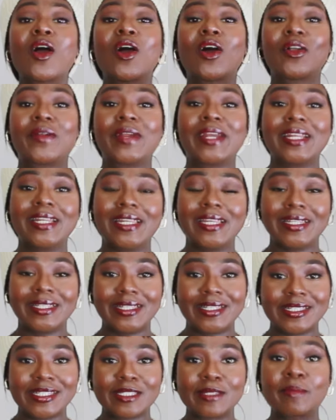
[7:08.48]
Alright,
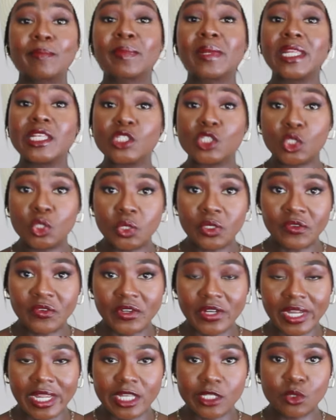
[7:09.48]
ladies, please do not
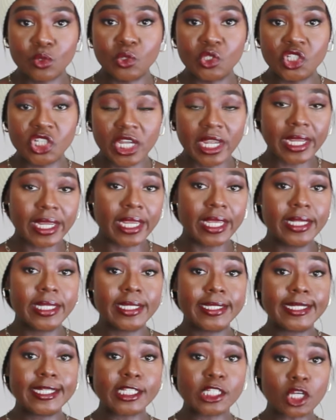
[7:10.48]
forget to check in
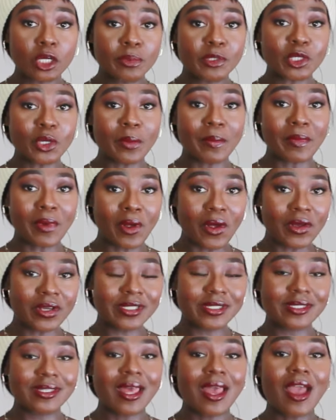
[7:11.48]
the description
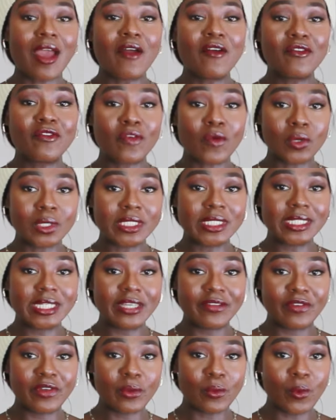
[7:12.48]
box for the
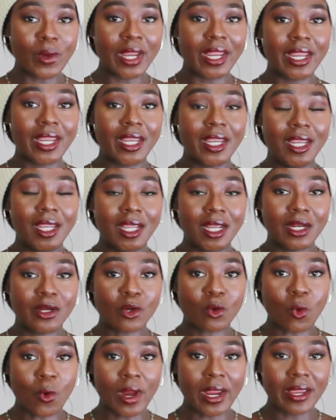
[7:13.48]
giveaway
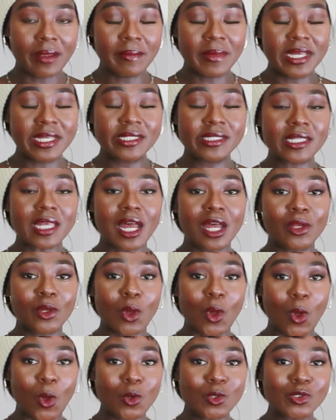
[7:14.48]
requirements, and
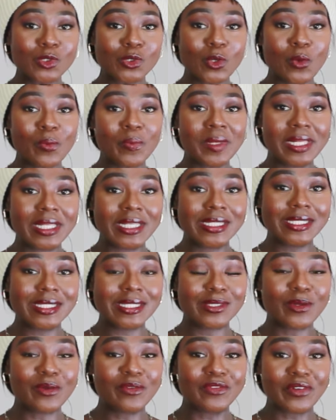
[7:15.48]
also
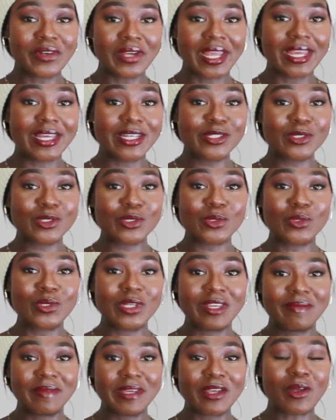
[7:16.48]
please don't forget to
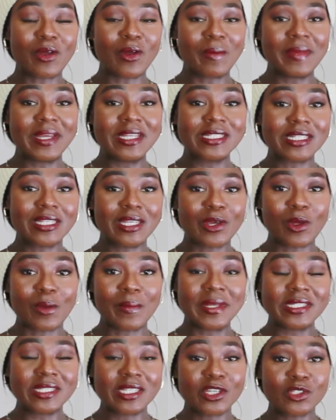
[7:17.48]
give me comments in the
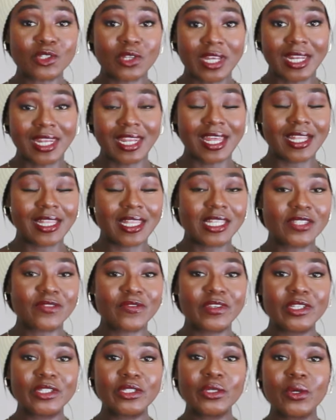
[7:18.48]
comment section and like this
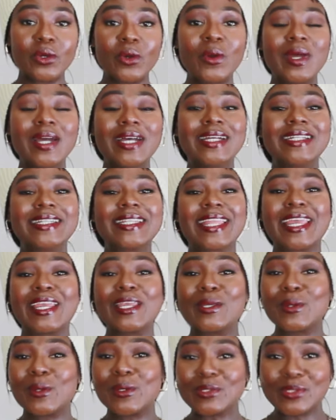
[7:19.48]
video.
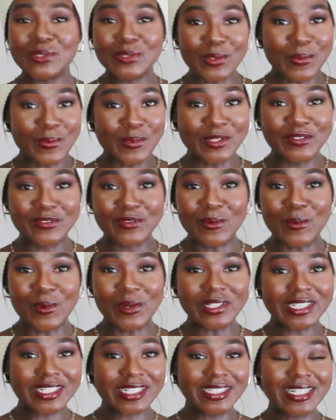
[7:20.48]
Thank you all so much for
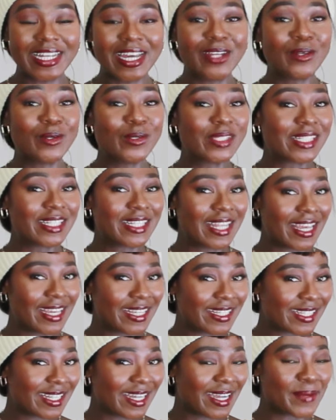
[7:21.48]
watching, and until
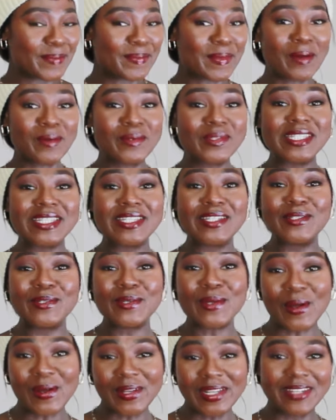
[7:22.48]
next time, I will see
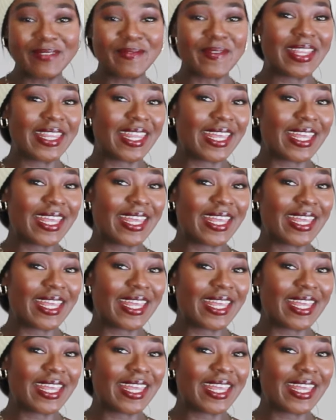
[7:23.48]
you all in my